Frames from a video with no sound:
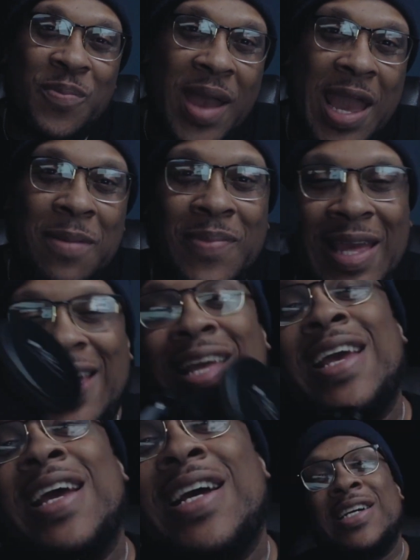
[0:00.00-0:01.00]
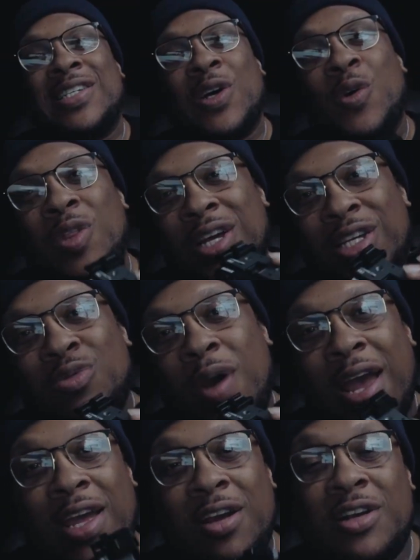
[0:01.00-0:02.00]
baby. So this
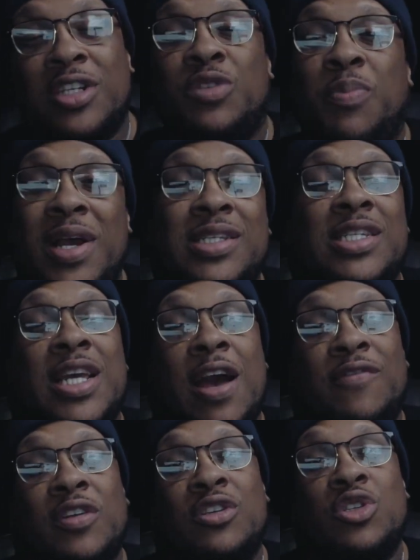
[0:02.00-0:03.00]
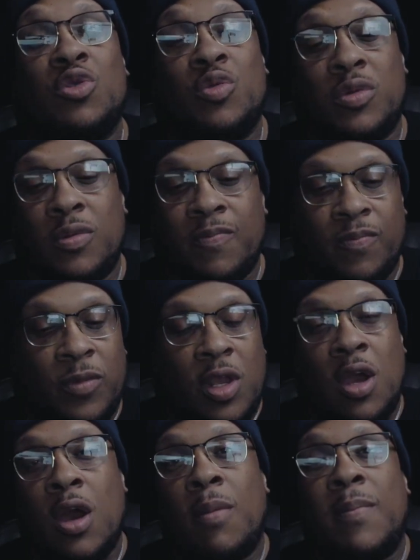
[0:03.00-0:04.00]
right here, especially after shooting
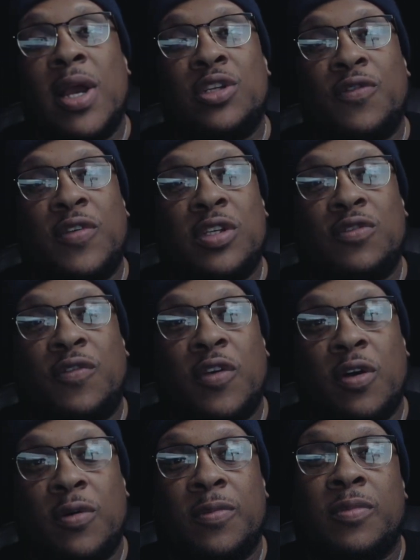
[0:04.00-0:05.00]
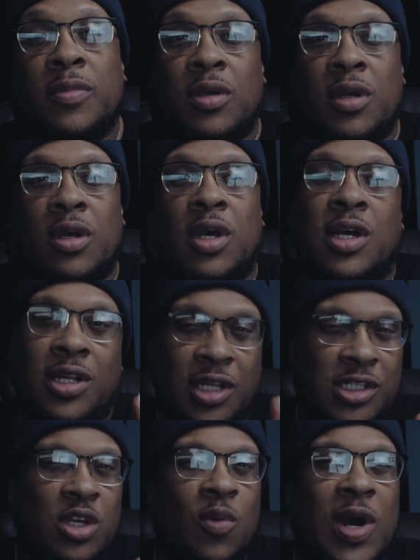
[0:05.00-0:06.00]
major feature film,
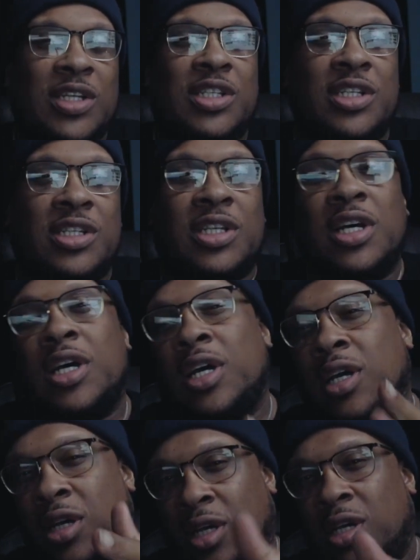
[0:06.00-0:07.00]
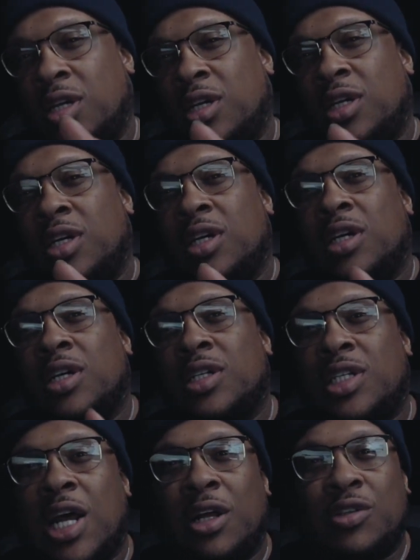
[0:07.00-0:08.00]
Denzel Washington's son.
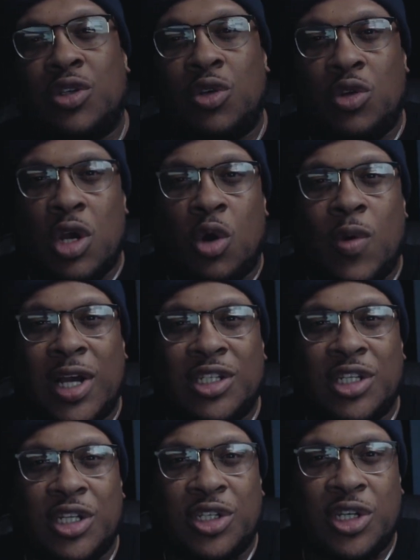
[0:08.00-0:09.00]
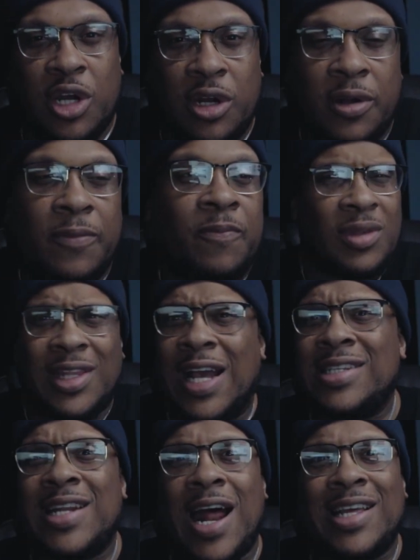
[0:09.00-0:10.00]
Shout out to you, young Washington, sir.
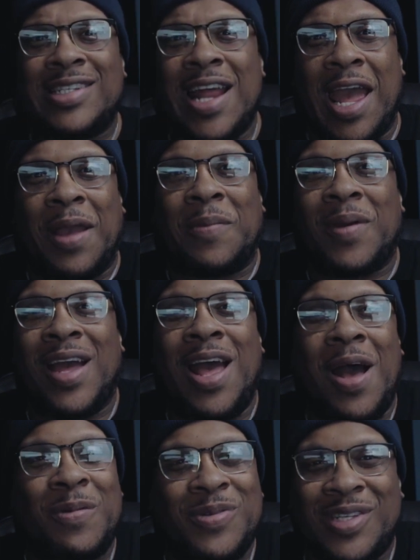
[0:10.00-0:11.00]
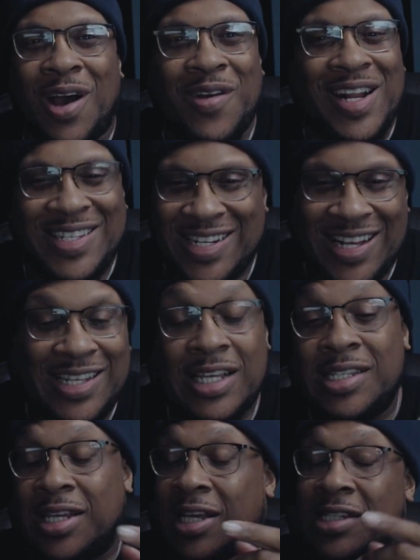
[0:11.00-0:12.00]
That's not his name. I'm sorry, that's not
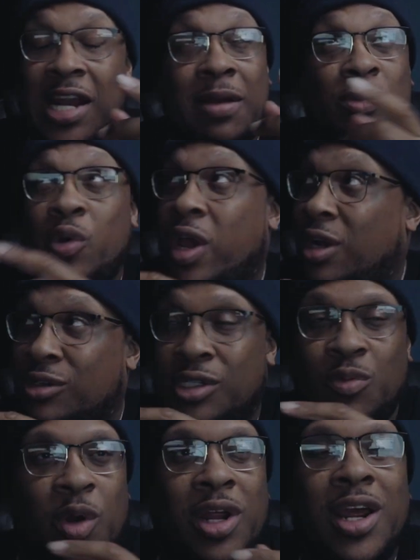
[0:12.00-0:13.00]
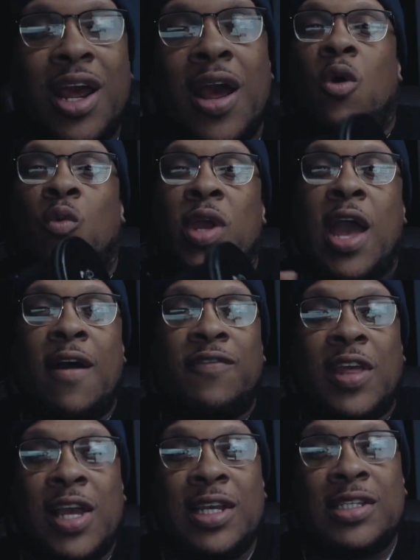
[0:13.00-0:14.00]
his name is right here somewhere. We have
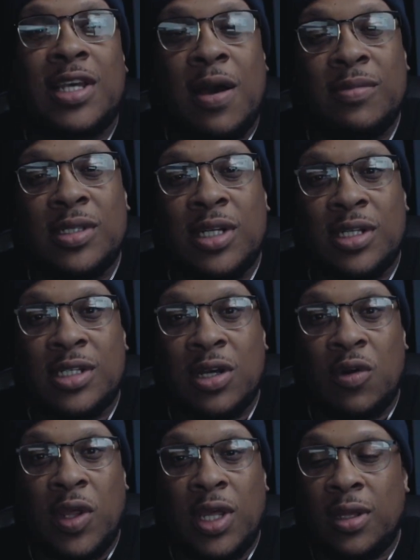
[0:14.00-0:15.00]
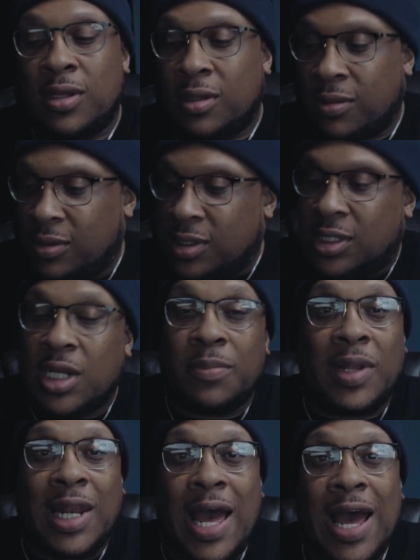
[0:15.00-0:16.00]
things coming to the Sony
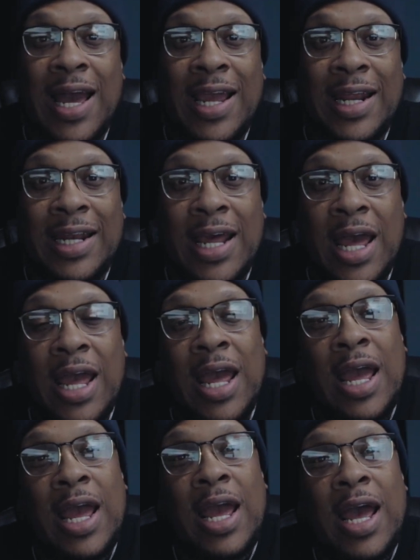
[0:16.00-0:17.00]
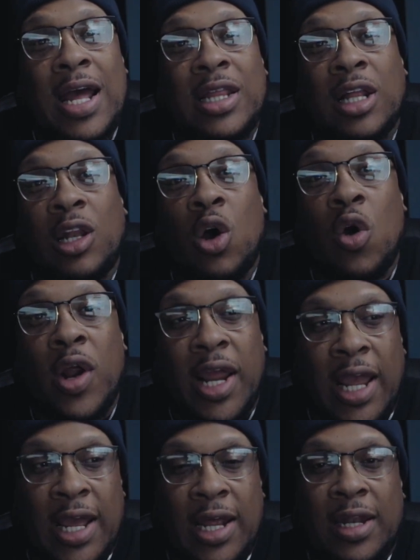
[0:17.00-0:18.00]
Cinema line at the lower
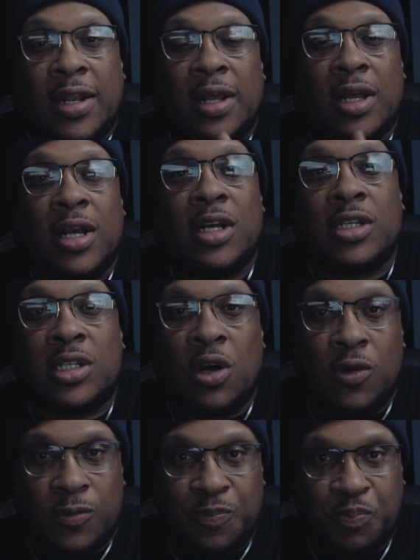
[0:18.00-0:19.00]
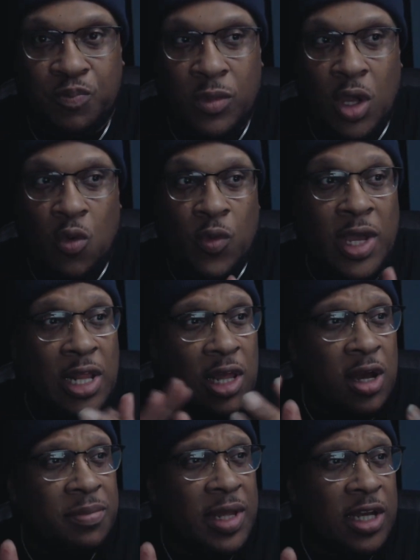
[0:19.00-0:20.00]
end. So we got the
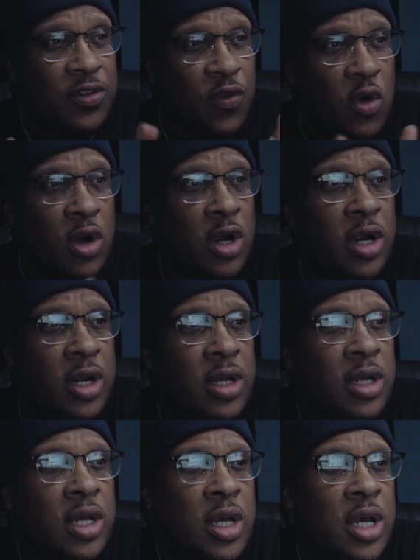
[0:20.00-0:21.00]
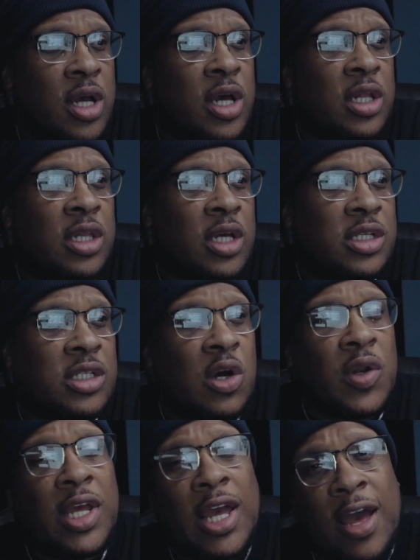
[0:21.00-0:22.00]
updates for the
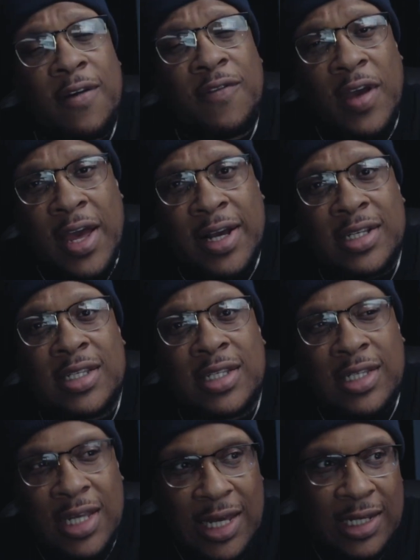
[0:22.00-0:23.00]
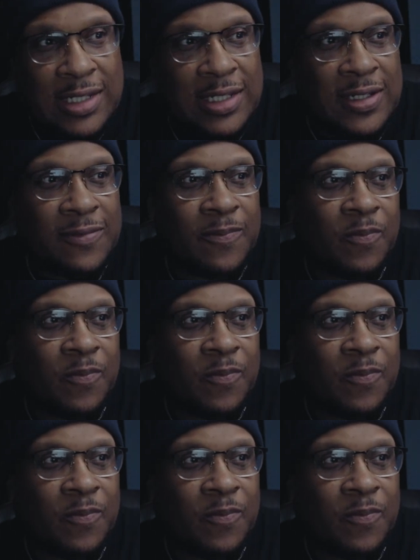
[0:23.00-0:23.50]
Sony Fx3.